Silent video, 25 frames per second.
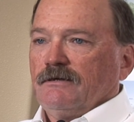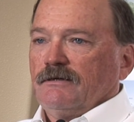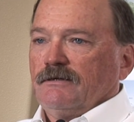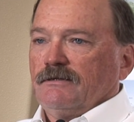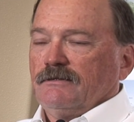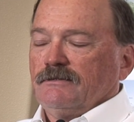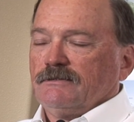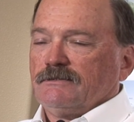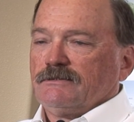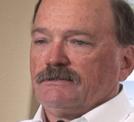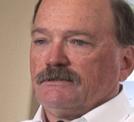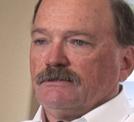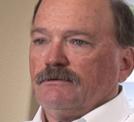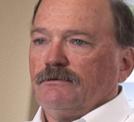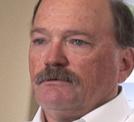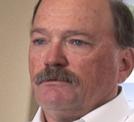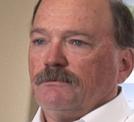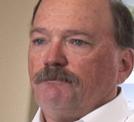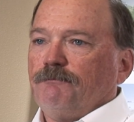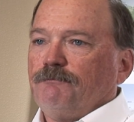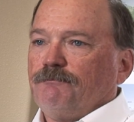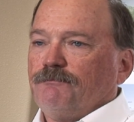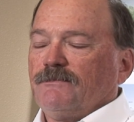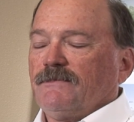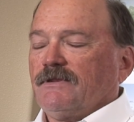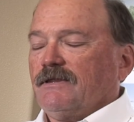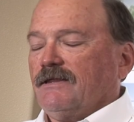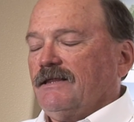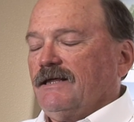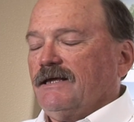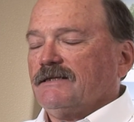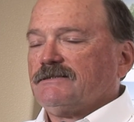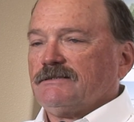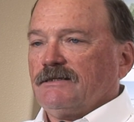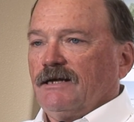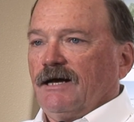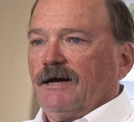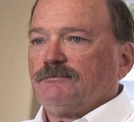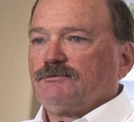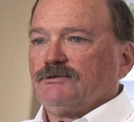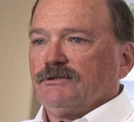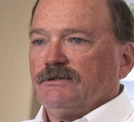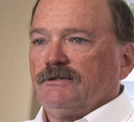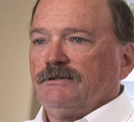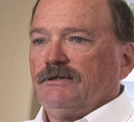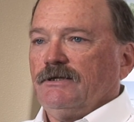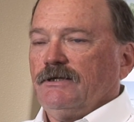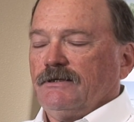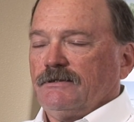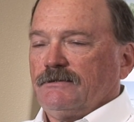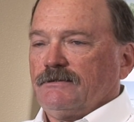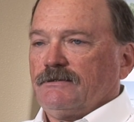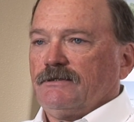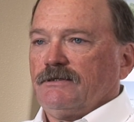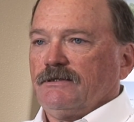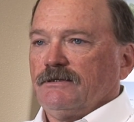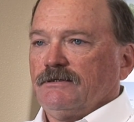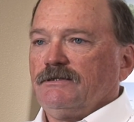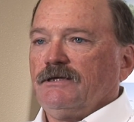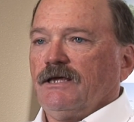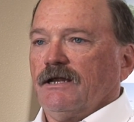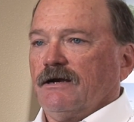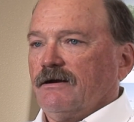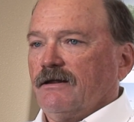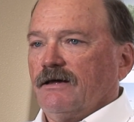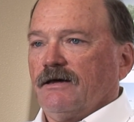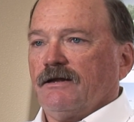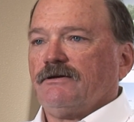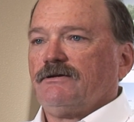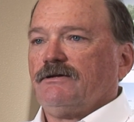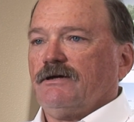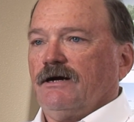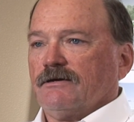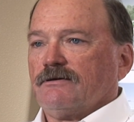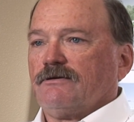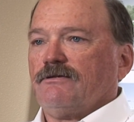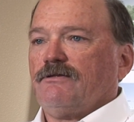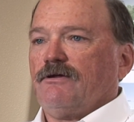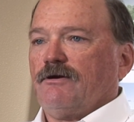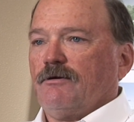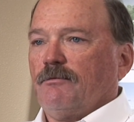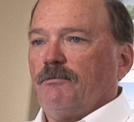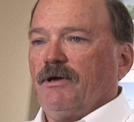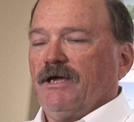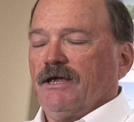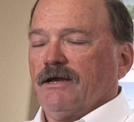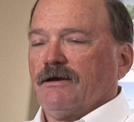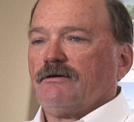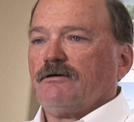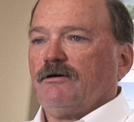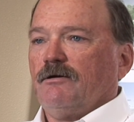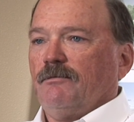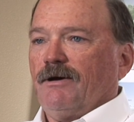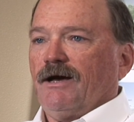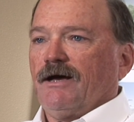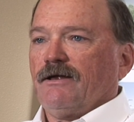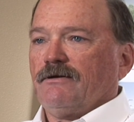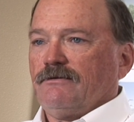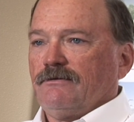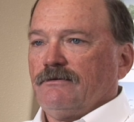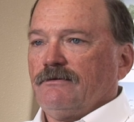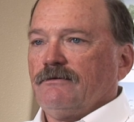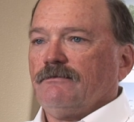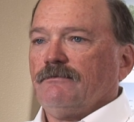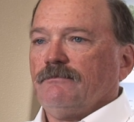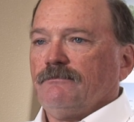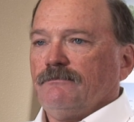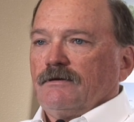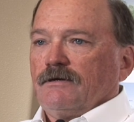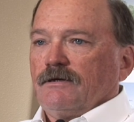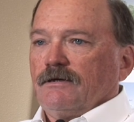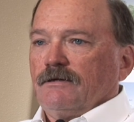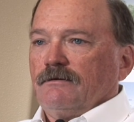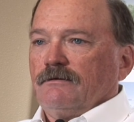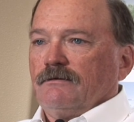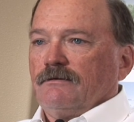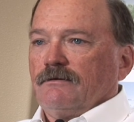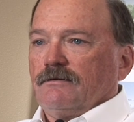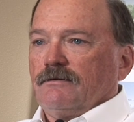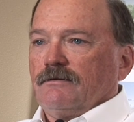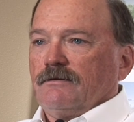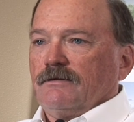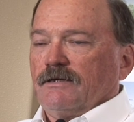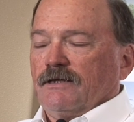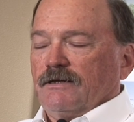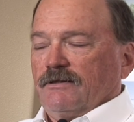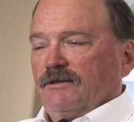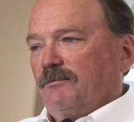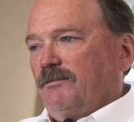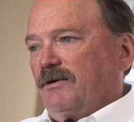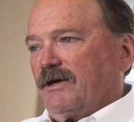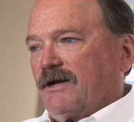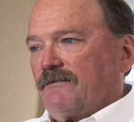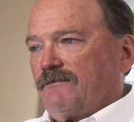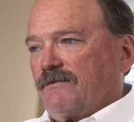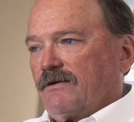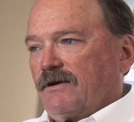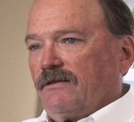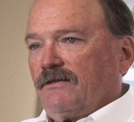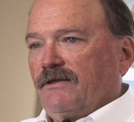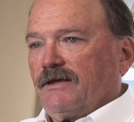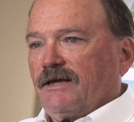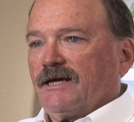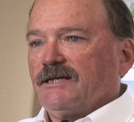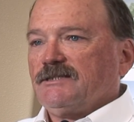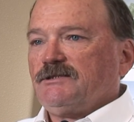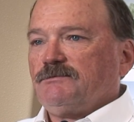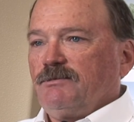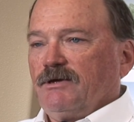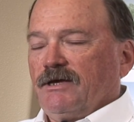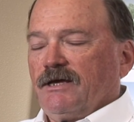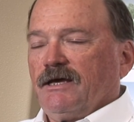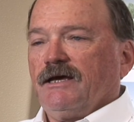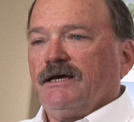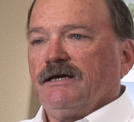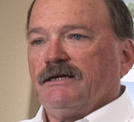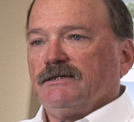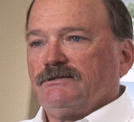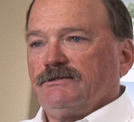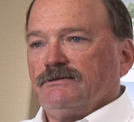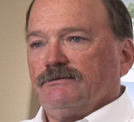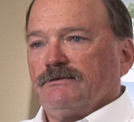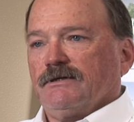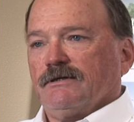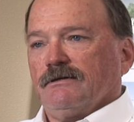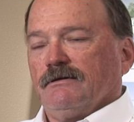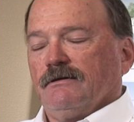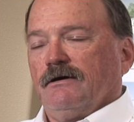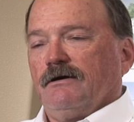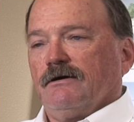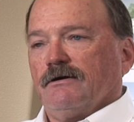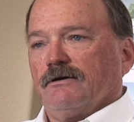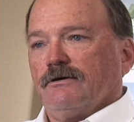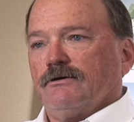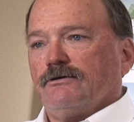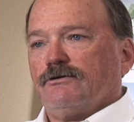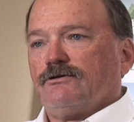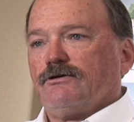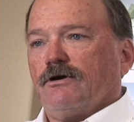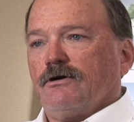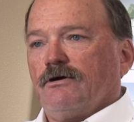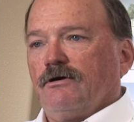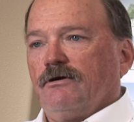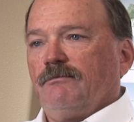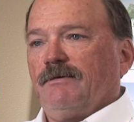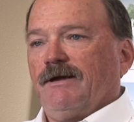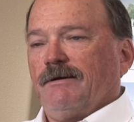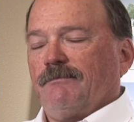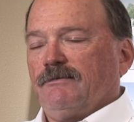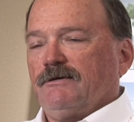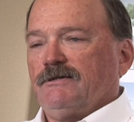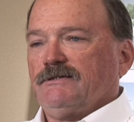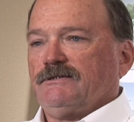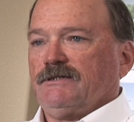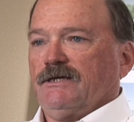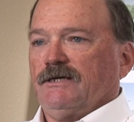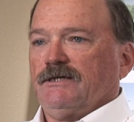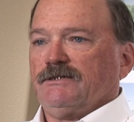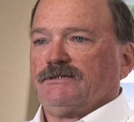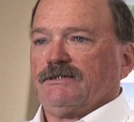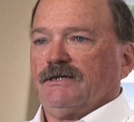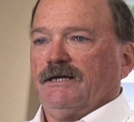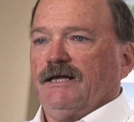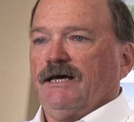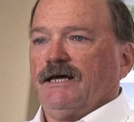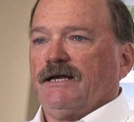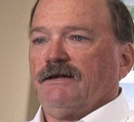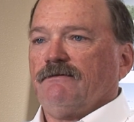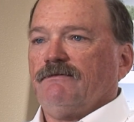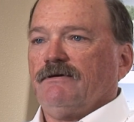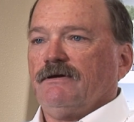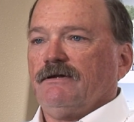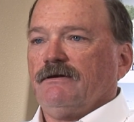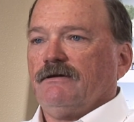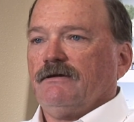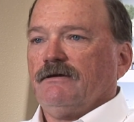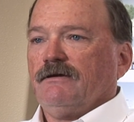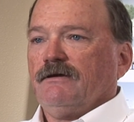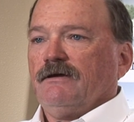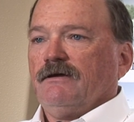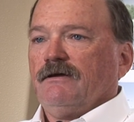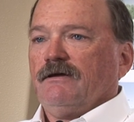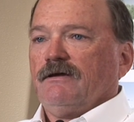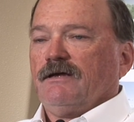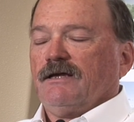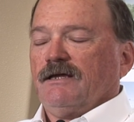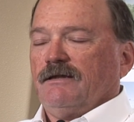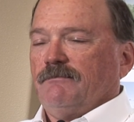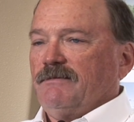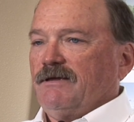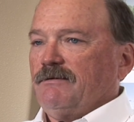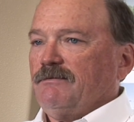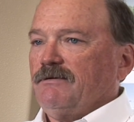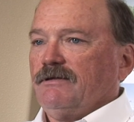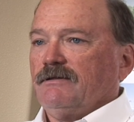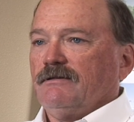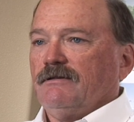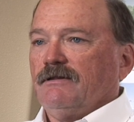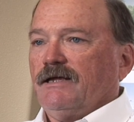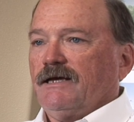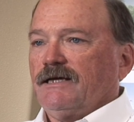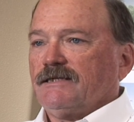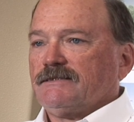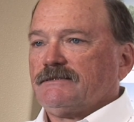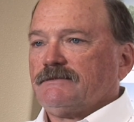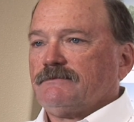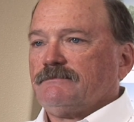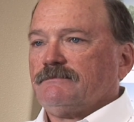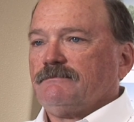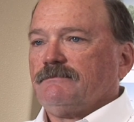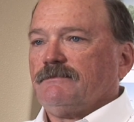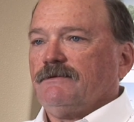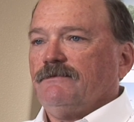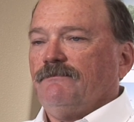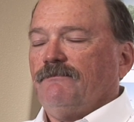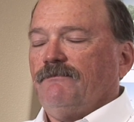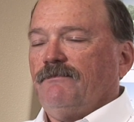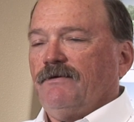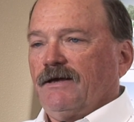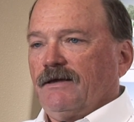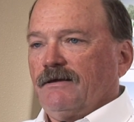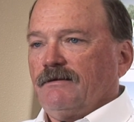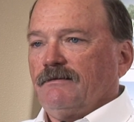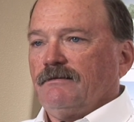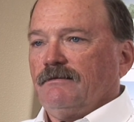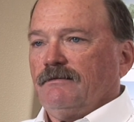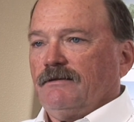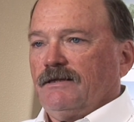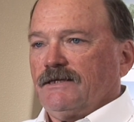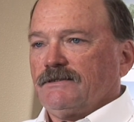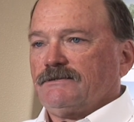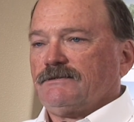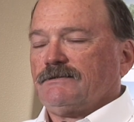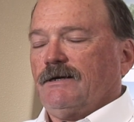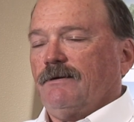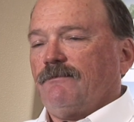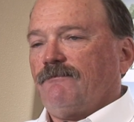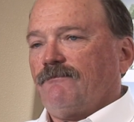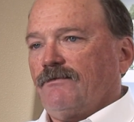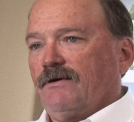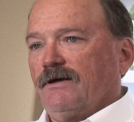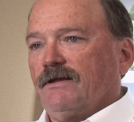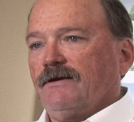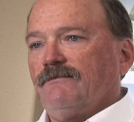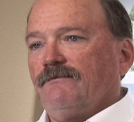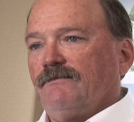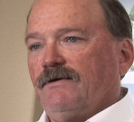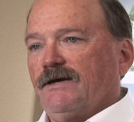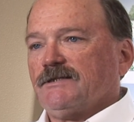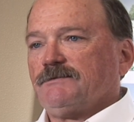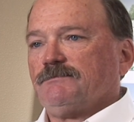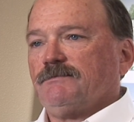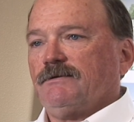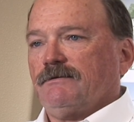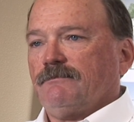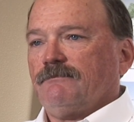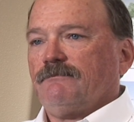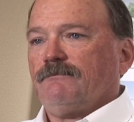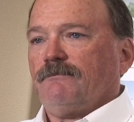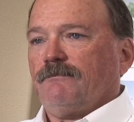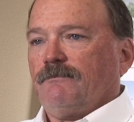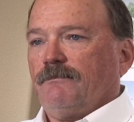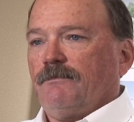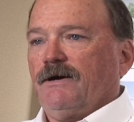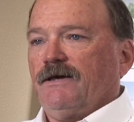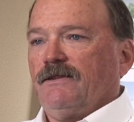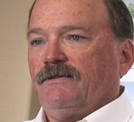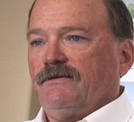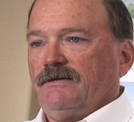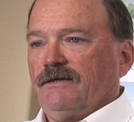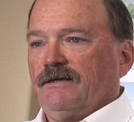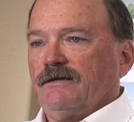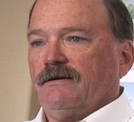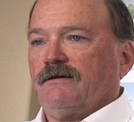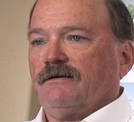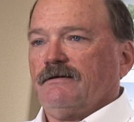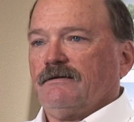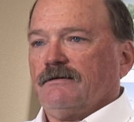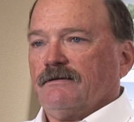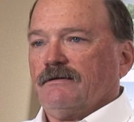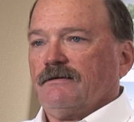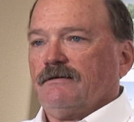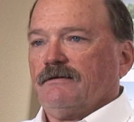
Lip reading: And so that's an option that the tenant ought to talk to their banker about too. And the benefit of the SBA is you get longer term amortization out of it and maybe less upfront investment by the tenant.